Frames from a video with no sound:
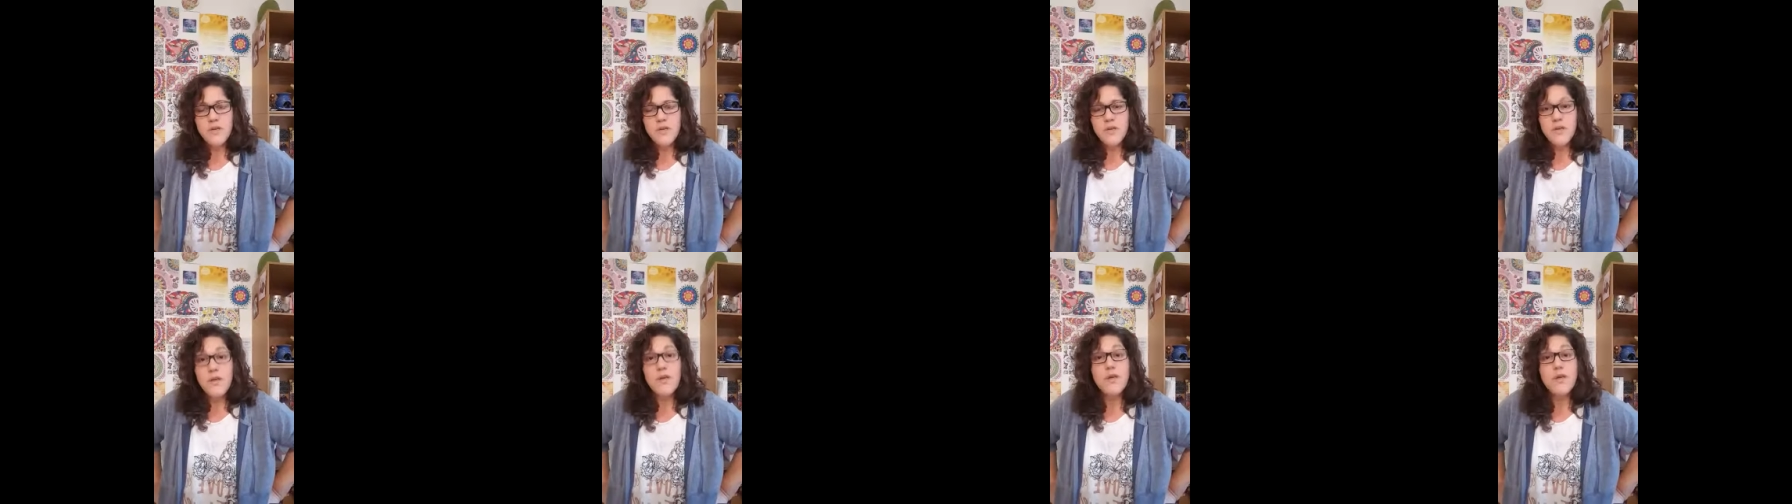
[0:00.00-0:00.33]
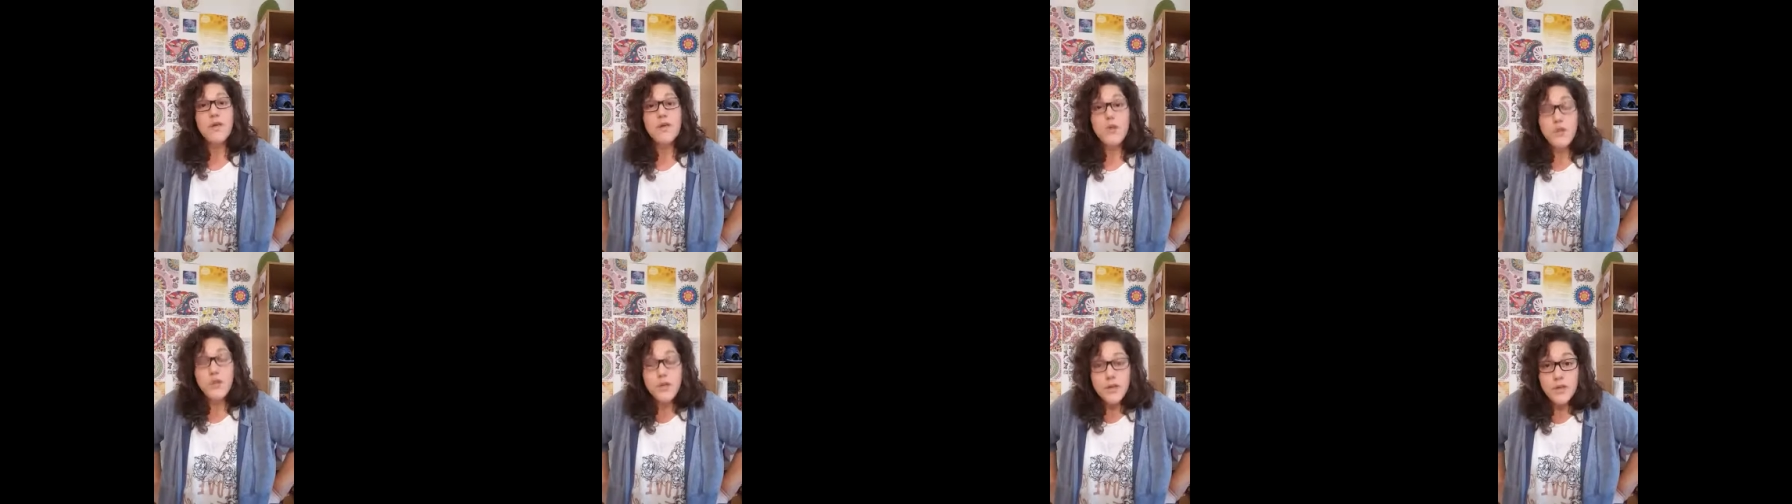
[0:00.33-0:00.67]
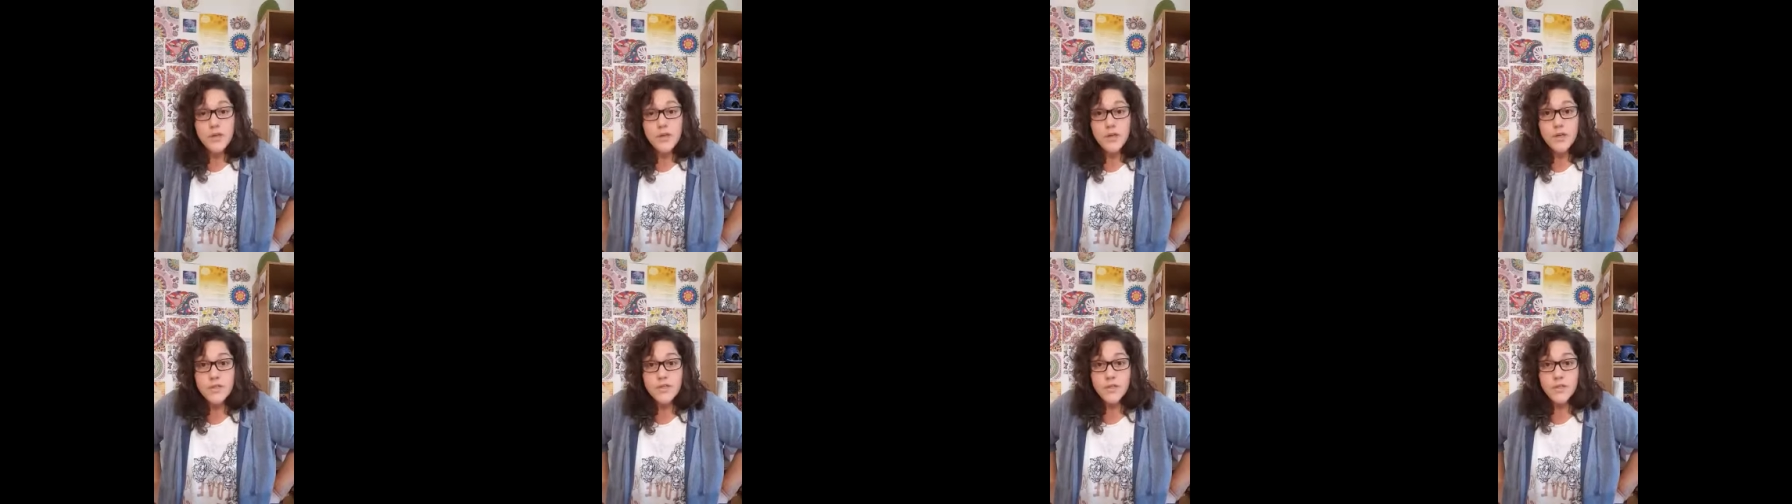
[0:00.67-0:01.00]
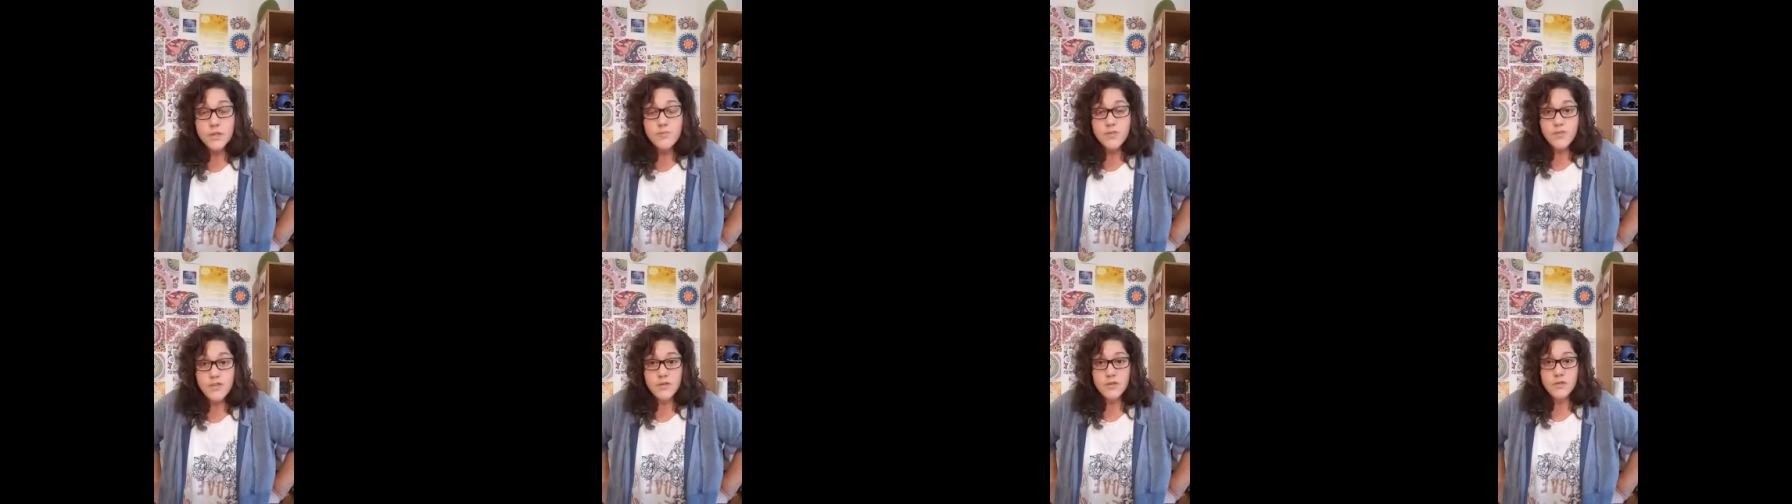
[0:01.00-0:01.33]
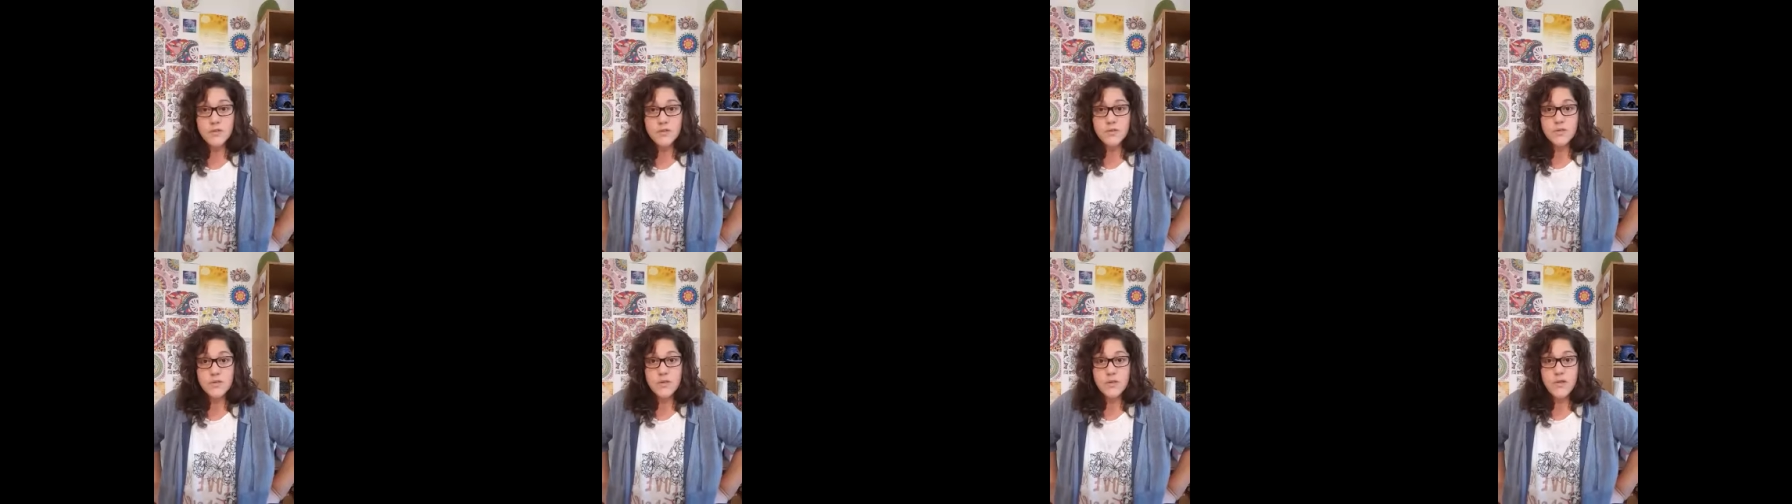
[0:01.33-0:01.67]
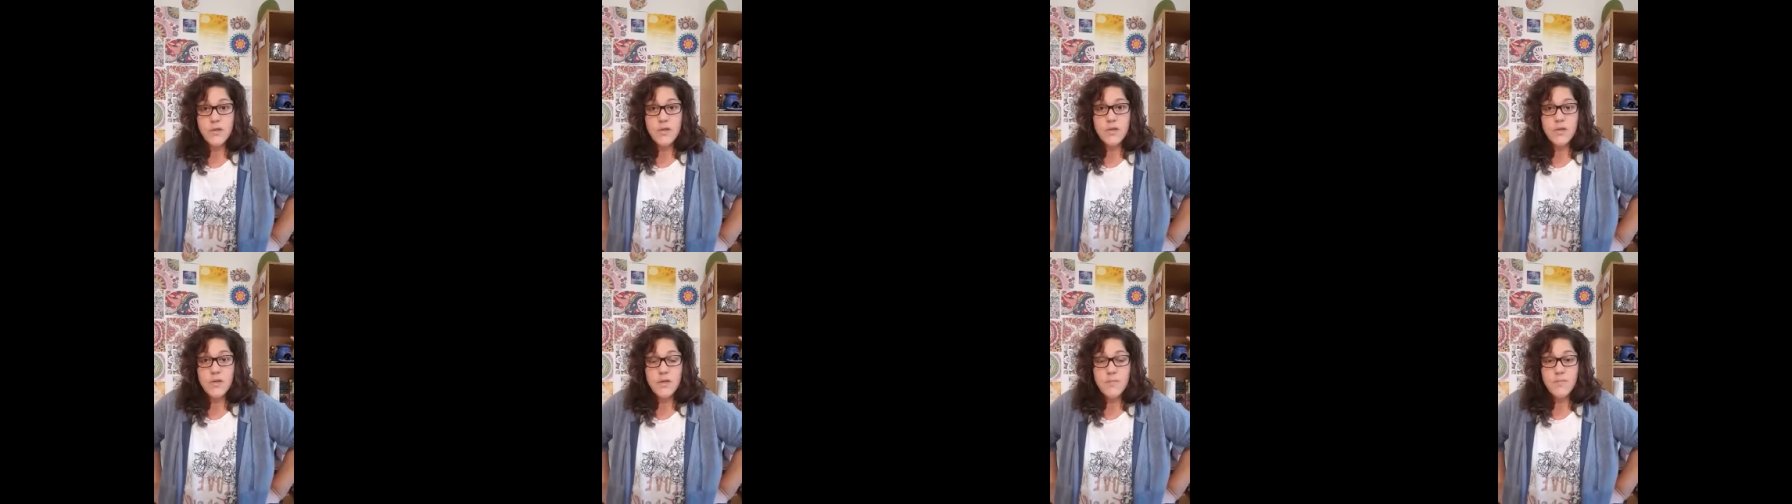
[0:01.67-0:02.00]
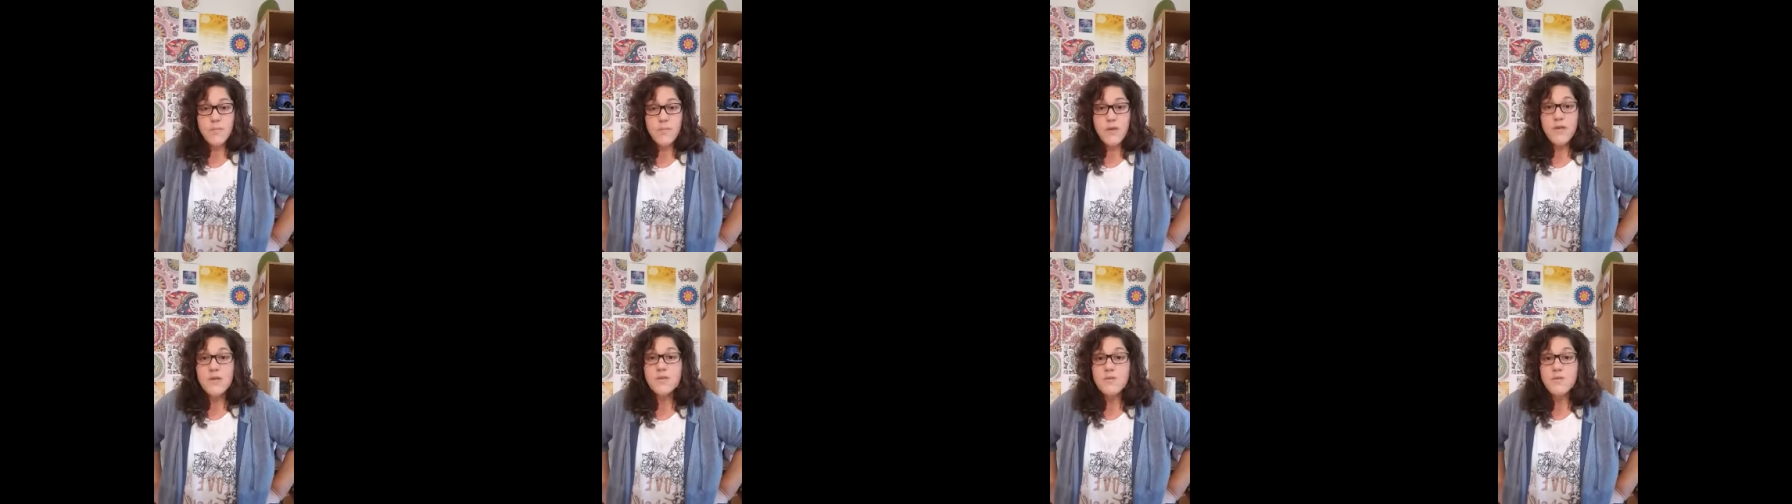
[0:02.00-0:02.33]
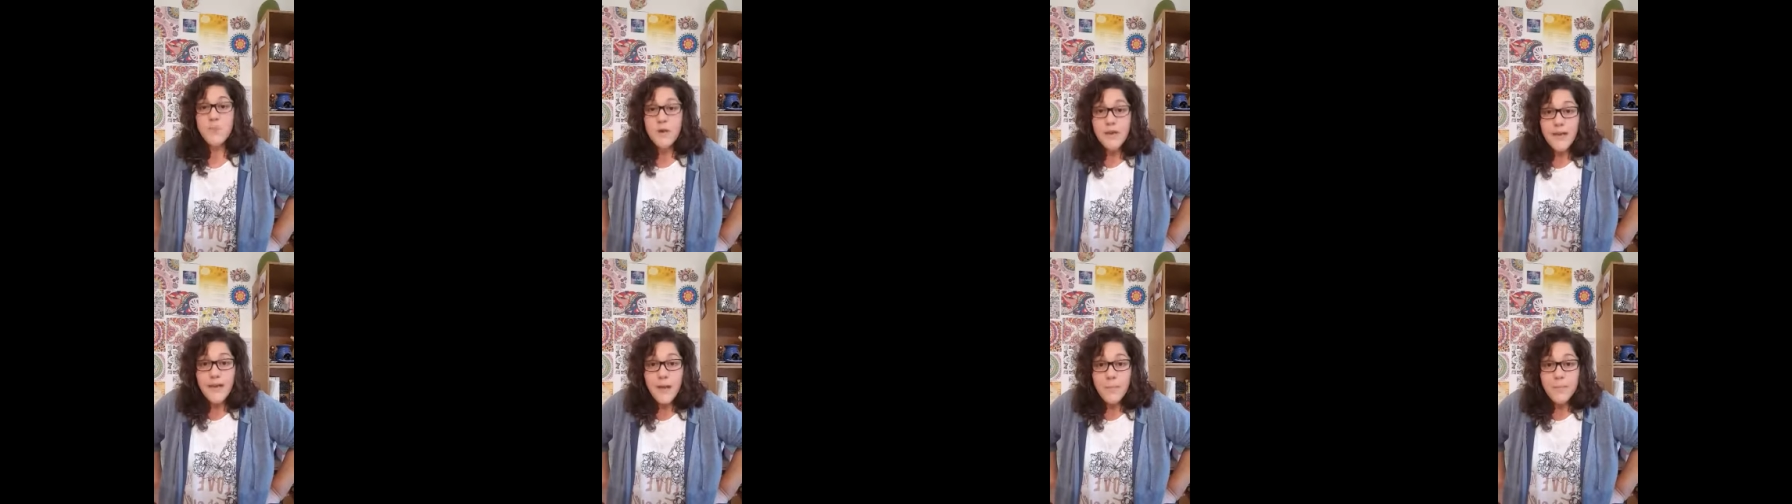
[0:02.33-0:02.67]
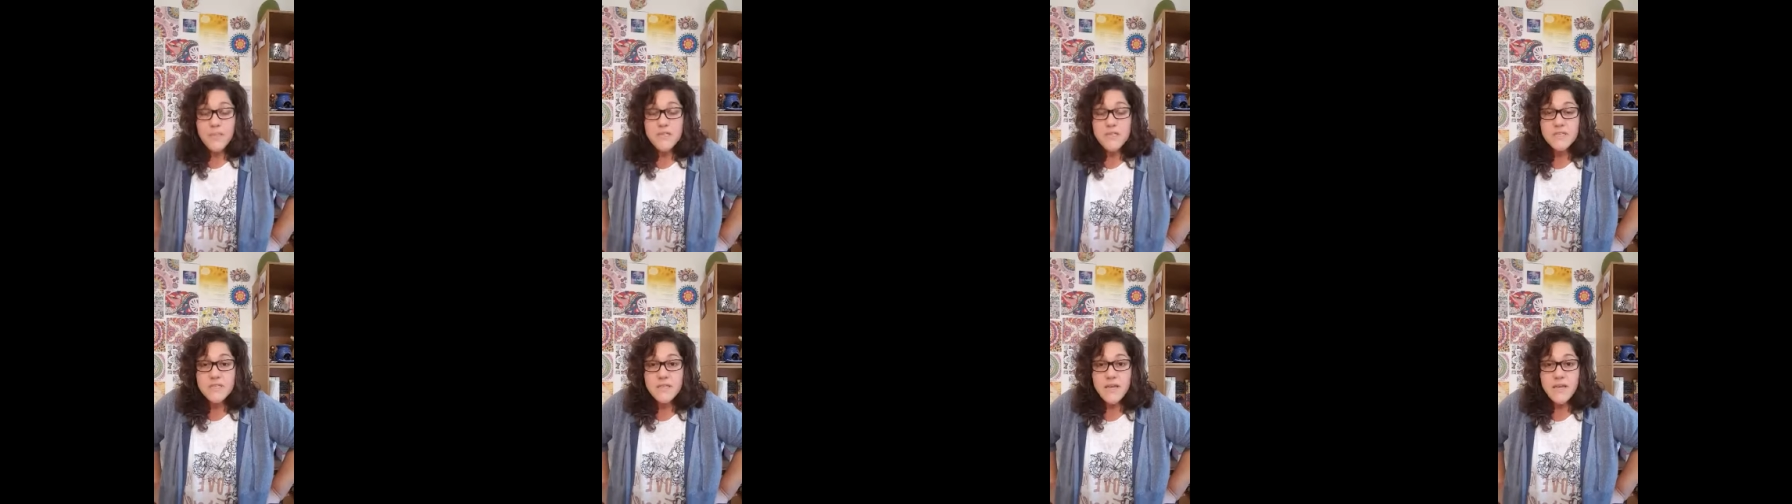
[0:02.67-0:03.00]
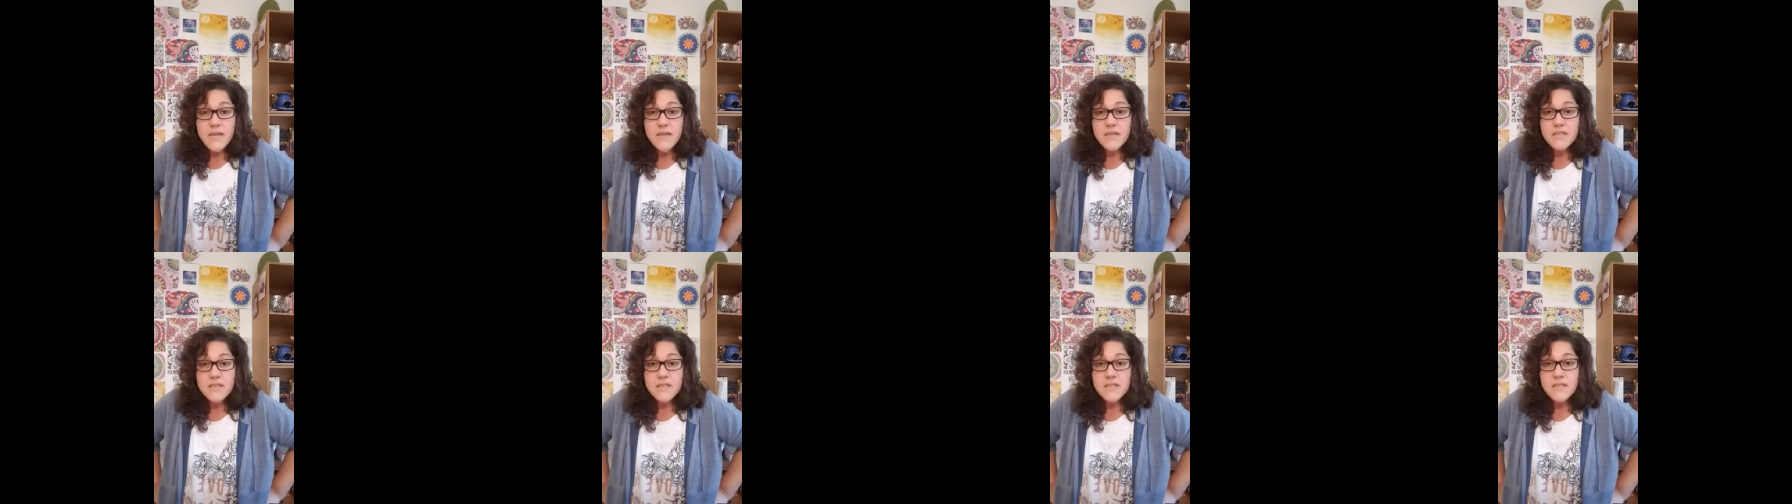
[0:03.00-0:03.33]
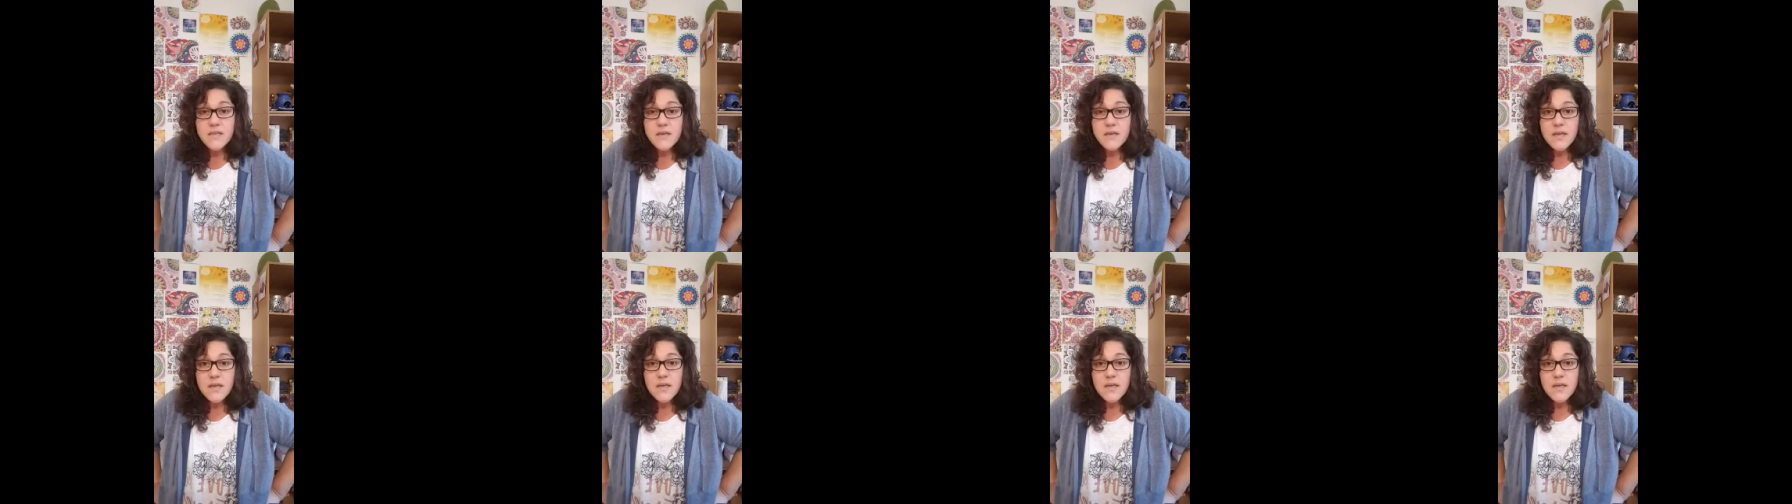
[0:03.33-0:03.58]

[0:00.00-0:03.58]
You've got to look at those obstacles because what happens next